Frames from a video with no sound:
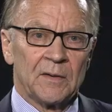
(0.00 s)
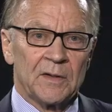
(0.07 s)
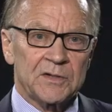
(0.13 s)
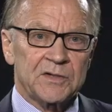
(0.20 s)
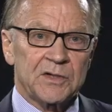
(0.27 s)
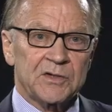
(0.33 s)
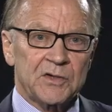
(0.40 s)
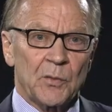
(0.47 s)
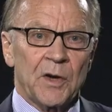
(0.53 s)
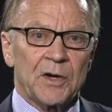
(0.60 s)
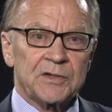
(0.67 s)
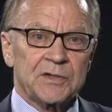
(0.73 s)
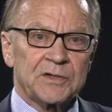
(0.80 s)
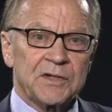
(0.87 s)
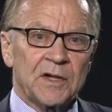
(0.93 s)
This
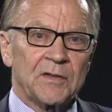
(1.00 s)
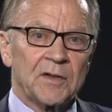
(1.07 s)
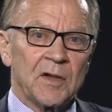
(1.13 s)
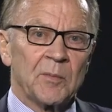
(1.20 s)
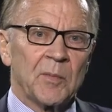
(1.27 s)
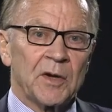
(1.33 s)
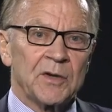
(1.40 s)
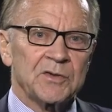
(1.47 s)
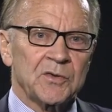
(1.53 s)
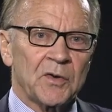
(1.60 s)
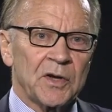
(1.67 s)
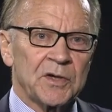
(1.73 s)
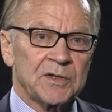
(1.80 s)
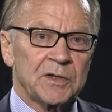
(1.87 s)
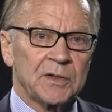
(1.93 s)
situation, said the
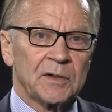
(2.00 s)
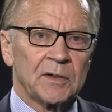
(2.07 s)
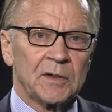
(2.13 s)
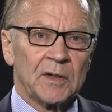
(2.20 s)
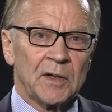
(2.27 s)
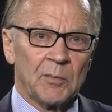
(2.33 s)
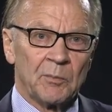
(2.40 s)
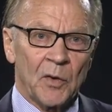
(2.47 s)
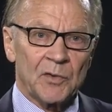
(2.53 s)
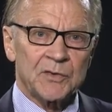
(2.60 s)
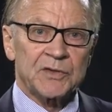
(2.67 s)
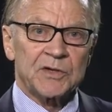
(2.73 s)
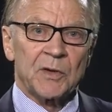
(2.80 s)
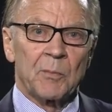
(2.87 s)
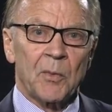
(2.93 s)
administration,
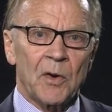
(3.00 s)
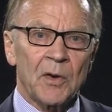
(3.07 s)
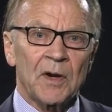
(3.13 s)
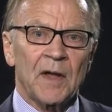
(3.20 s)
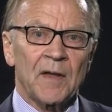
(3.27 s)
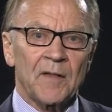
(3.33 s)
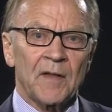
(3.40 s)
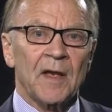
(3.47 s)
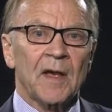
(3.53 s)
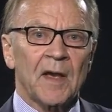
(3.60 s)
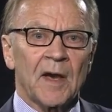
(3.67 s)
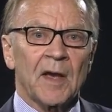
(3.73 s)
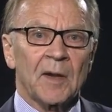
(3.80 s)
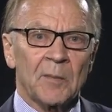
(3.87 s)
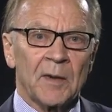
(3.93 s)
imposes a burden on the
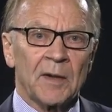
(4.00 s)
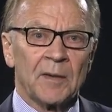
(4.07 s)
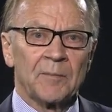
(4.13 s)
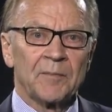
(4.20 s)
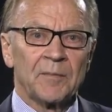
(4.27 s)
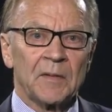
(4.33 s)
economy